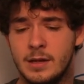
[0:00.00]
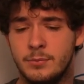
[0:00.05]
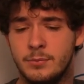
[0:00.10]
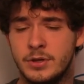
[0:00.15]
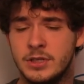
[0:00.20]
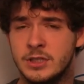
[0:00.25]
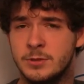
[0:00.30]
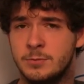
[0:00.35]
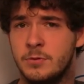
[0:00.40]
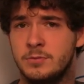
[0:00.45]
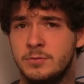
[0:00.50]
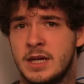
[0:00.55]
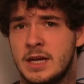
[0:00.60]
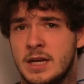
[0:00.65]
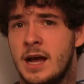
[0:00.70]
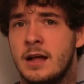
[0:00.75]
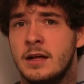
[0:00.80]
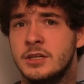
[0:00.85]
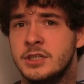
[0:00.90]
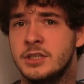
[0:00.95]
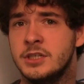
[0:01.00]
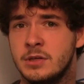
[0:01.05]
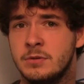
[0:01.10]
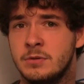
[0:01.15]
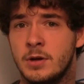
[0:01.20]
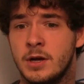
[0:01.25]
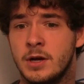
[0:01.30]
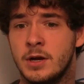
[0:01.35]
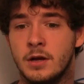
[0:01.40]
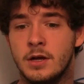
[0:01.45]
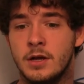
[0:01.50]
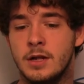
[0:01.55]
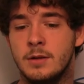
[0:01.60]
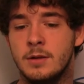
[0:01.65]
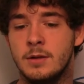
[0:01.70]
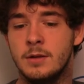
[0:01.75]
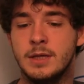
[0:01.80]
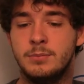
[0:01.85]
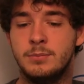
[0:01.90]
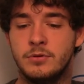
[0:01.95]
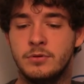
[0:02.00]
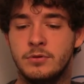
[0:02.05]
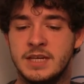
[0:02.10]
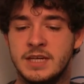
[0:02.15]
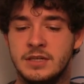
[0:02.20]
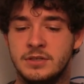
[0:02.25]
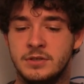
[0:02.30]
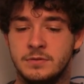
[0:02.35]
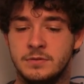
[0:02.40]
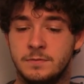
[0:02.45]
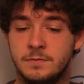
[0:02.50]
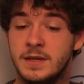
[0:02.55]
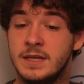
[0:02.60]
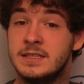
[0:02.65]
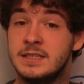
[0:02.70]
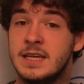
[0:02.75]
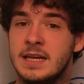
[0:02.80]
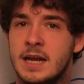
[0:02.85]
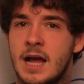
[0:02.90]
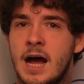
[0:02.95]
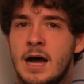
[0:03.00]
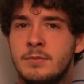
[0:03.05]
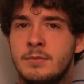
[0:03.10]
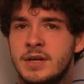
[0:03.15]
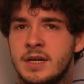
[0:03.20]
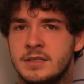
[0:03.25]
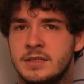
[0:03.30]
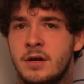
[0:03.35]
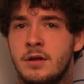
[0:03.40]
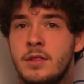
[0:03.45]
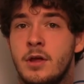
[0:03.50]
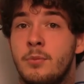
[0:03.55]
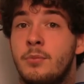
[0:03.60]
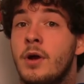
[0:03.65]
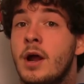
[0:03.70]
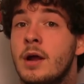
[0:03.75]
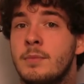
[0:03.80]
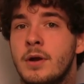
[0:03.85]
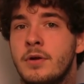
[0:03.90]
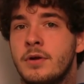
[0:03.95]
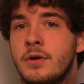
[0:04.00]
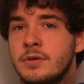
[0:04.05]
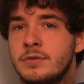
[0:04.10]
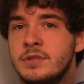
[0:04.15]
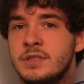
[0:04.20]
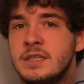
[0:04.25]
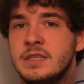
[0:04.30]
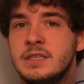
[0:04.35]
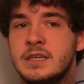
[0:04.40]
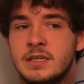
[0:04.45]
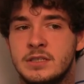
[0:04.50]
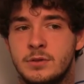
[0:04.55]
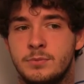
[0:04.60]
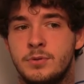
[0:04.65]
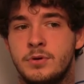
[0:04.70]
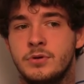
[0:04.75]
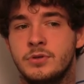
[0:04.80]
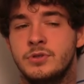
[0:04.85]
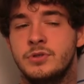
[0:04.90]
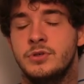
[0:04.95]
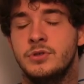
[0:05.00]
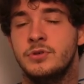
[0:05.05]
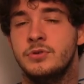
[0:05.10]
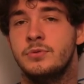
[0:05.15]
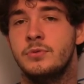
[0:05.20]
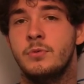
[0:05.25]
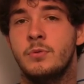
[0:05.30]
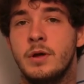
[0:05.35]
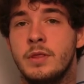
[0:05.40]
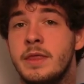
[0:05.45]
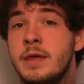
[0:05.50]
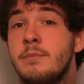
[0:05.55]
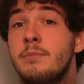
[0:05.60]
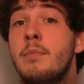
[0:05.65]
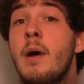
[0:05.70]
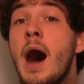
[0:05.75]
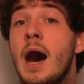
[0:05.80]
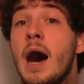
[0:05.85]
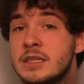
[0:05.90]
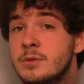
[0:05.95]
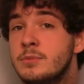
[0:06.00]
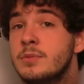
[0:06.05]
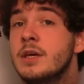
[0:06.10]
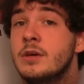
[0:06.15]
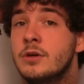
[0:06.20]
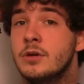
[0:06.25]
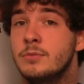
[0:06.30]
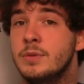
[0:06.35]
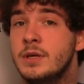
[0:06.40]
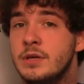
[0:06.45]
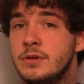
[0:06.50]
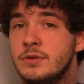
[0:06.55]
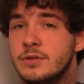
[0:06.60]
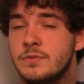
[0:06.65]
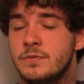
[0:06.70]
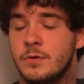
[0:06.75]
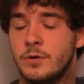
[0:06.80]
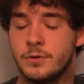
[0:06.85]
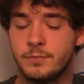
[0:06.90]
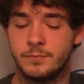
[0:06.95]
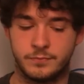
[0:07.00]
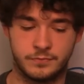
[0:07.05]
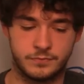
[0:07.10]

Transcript: principle of psychology where people tend to fixate objects on their primary uses as opposed to what they possibly could be used for.